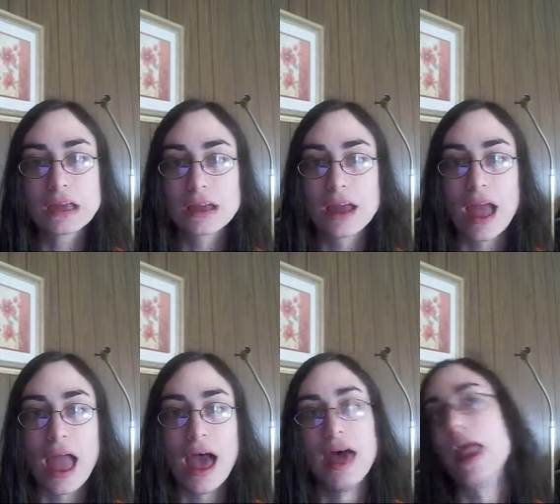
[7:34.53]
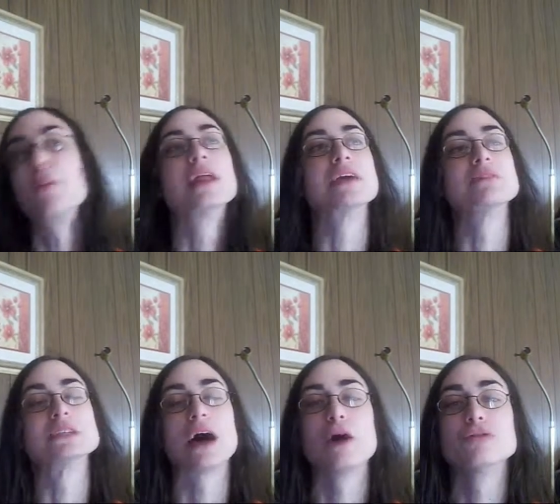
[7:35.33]
and I want to give a shout-out
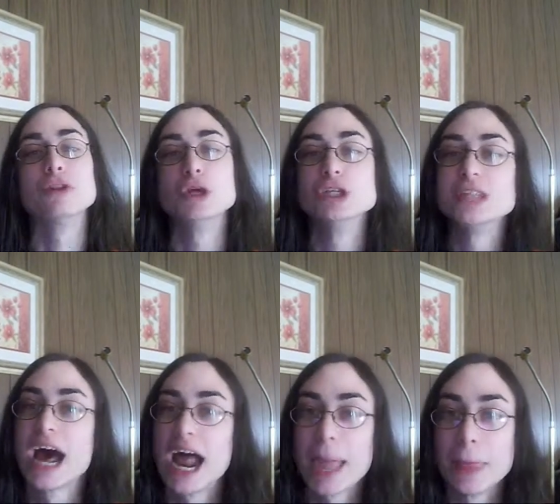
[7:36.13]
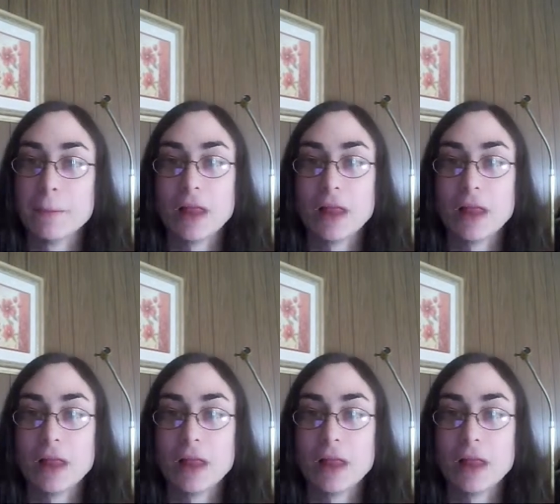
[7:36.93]
to New Chad on the Block.